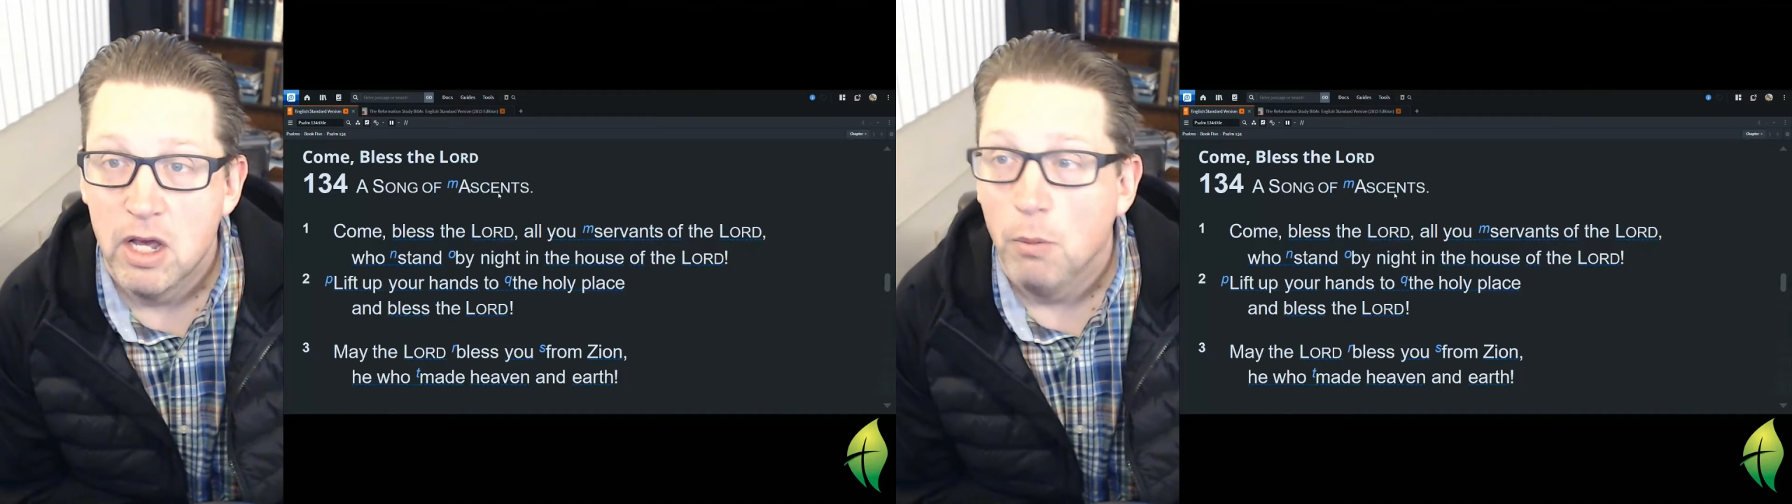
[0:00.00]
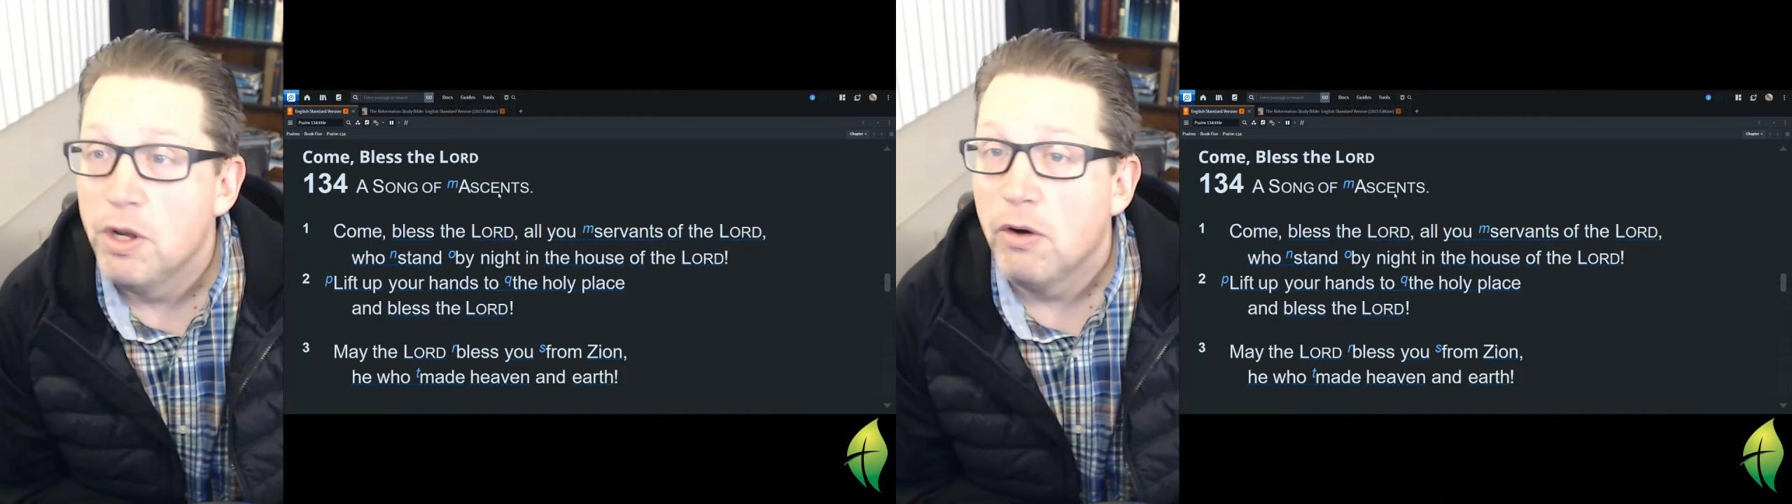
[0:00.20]

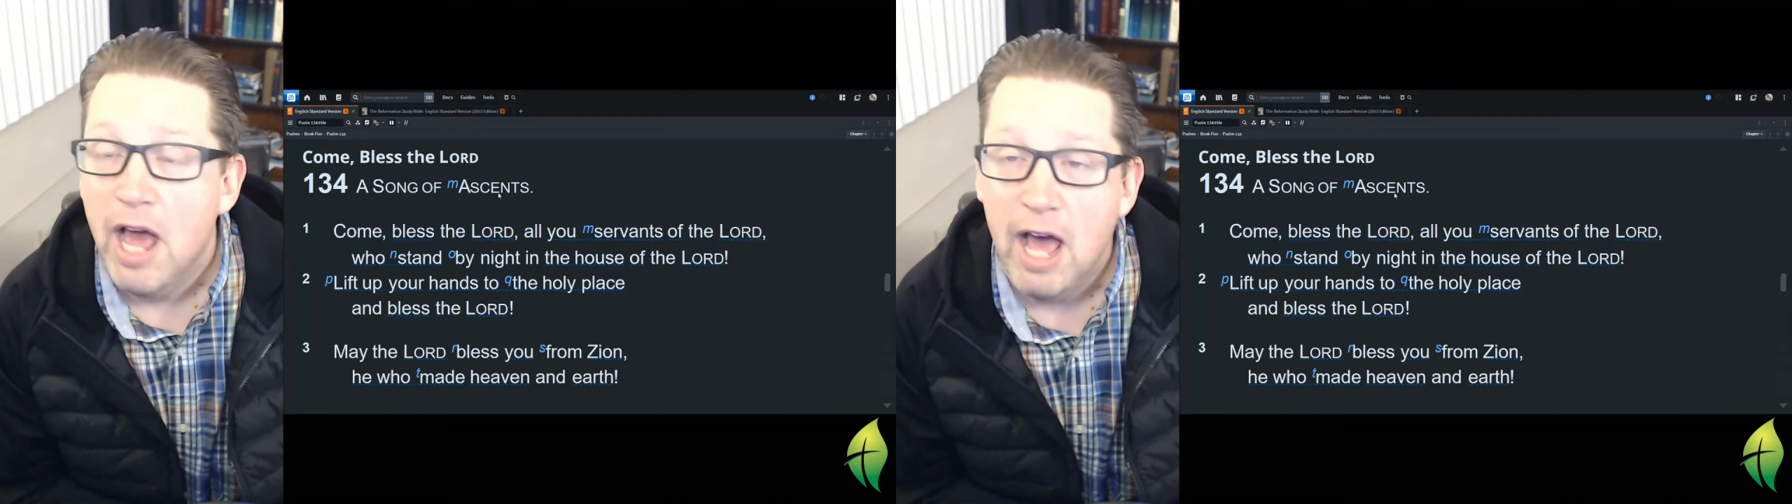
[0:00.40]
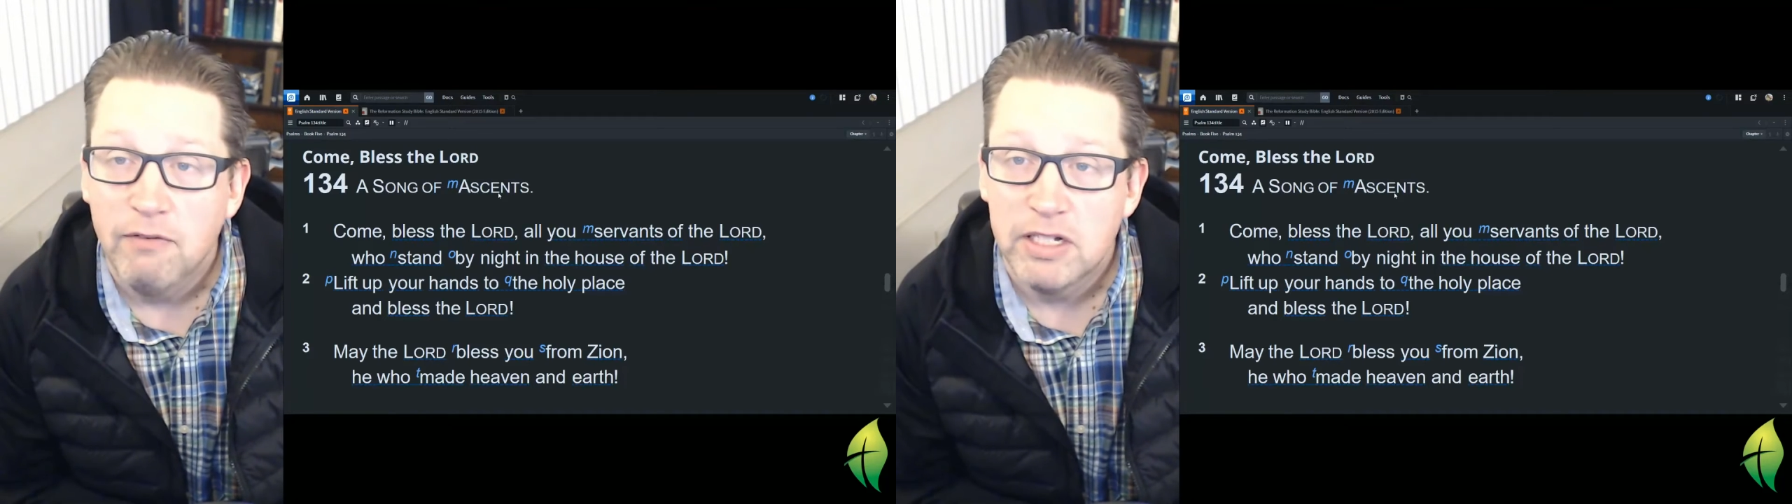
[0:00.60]
We don't
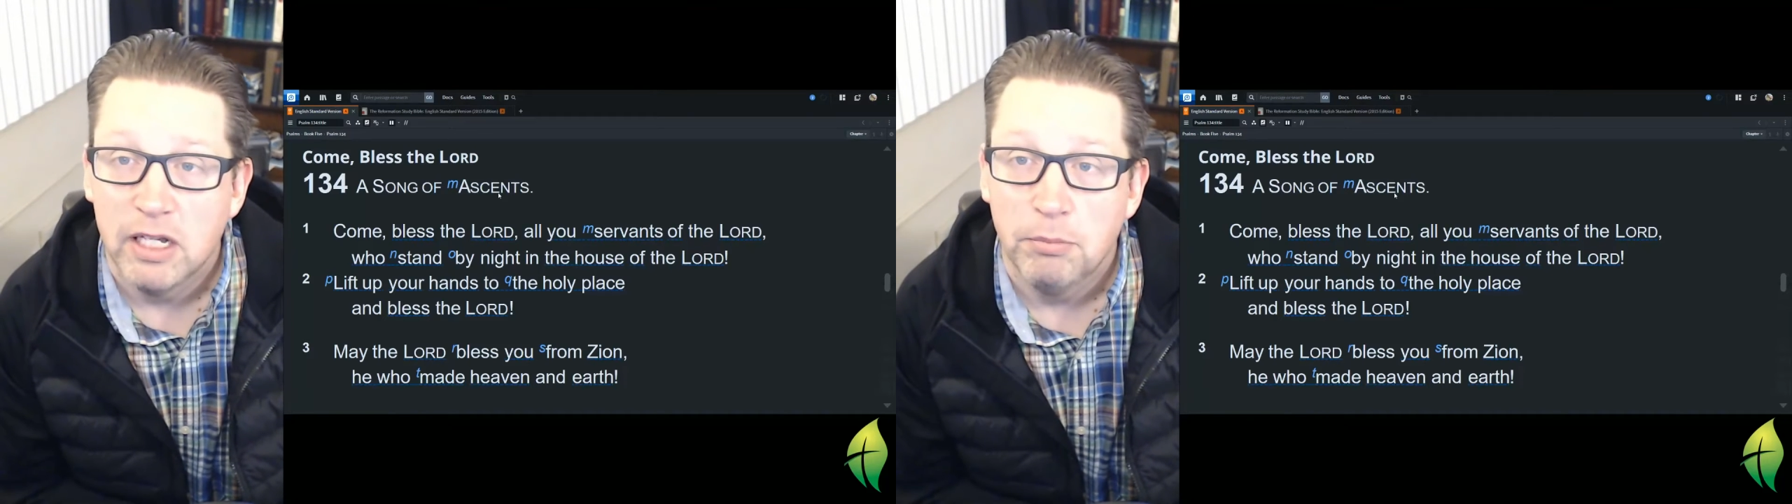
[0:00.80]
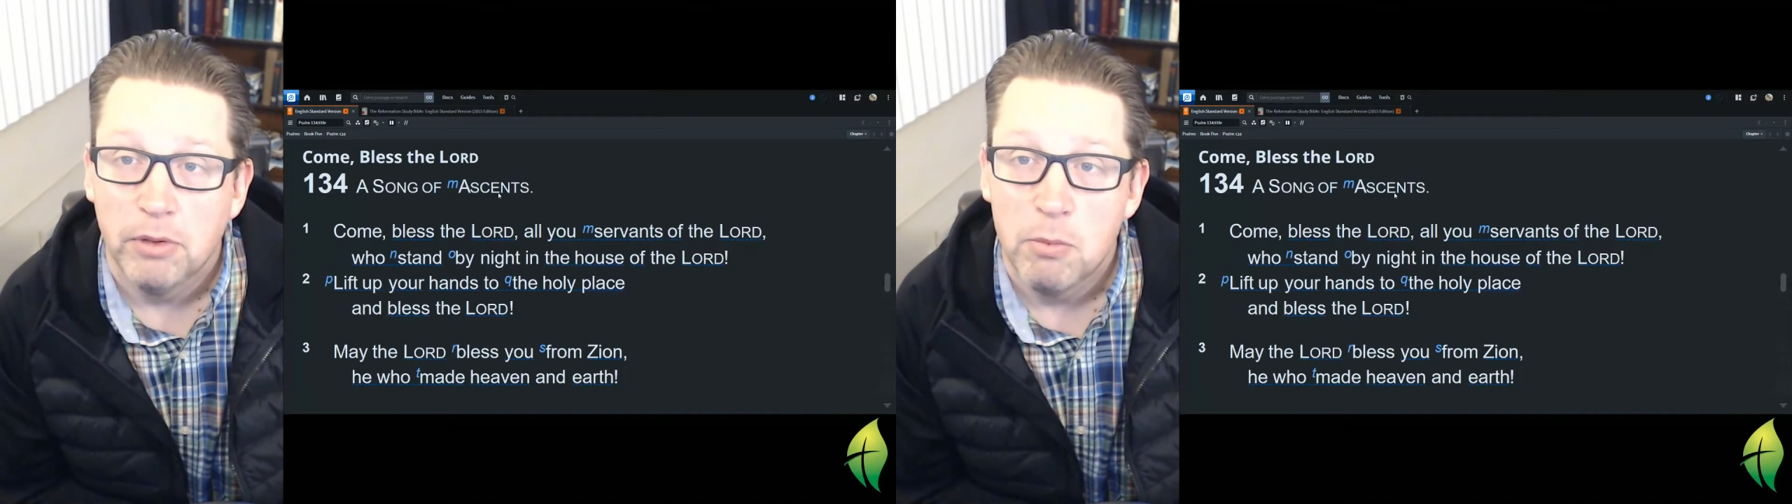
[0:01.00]
have a
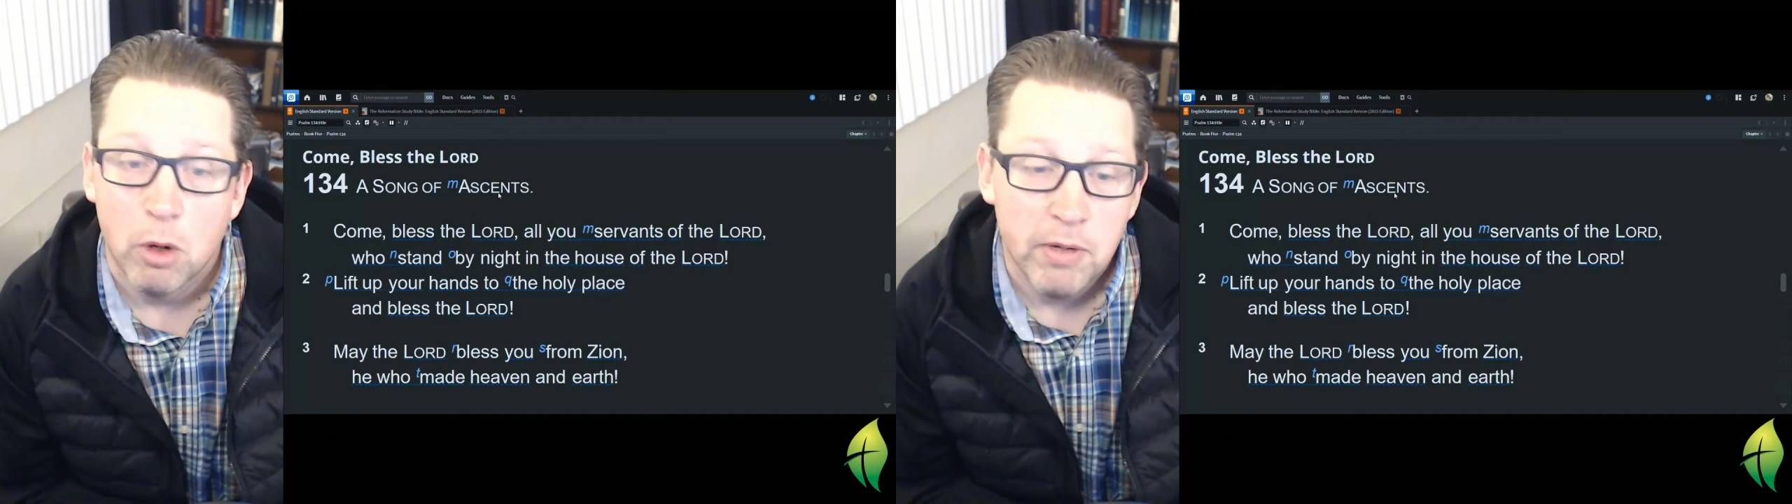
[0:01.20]
temple anymore